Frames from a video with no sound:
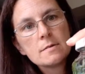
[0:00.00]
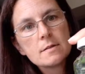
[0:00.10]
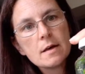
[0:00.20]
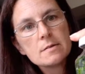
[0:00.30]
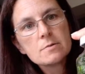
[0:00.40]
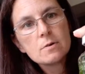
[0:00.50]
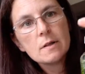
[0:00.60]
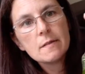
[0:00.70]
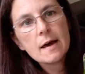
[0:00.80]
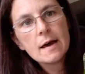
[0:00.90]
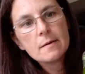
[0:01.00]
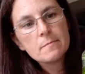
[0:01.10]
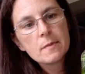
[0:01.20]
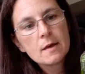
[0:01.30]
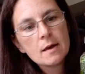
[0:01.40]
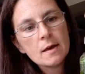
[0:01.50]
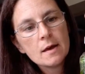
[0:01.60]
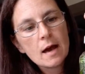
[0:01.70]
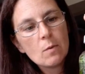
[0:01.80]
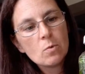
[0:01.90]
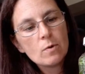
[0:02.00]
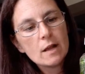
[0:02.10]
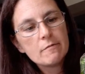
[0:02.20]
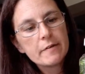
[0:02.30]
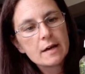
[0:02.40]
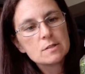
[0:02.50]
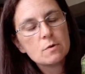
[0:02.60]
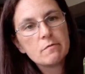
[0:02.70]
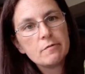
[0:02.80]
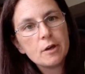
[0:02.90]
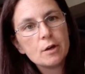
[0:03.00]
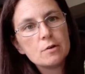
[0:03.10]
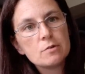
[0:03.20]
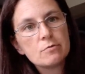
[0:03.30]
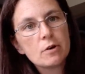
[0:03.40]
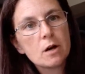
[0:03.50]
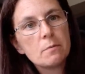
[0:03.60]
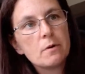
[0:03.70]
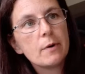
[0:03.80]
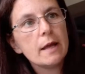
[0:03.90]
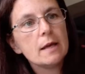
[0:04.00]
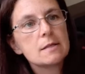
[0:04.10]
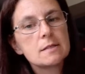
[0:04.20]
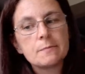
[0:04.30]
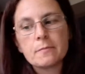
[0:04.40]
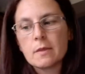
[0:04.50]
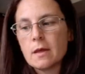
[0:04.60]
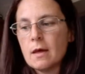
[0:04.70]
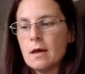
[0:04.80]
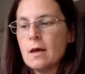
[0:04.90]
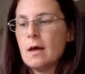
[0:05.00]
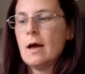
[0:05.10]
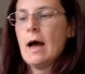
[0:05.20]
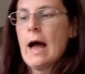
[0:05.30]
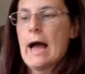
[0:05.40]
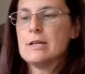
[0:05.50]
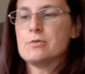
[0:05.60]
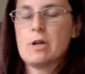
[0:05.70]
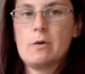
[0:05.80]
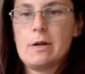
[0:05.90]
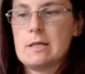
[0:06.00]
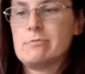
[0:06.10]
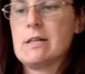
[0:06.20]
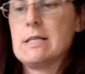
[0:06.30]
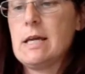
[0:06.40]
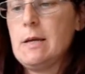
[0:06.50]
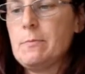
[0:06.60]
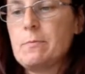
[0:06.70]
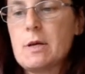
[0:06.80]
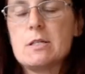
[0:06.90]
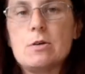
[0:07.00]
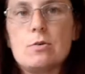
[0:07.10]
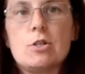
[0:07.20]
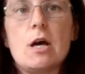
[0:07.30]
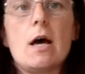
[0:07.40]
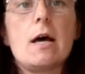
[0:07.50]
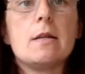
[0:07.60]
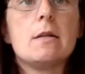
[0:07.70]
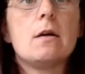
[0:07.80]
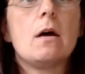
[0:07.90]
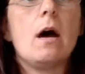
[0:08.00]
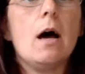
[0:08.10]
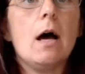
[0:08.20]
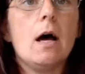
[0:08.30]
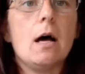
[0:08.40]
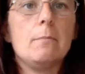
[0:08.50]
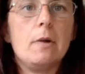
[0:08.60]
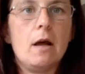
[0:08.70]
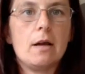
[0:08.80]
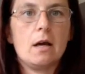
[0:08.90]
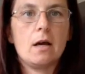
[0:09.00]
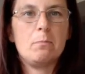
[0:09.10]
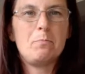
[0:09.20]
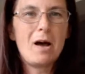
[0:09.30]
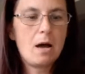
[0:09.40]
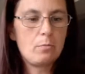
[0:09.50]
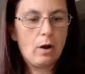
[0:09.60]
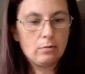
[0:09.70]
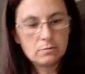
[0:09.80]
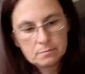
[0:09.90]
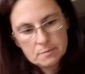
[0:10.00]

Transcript: So that's all in there, and we'll leave that to infuse for a couple of weeks. And you'll know when it's ready because it will turn like a purpley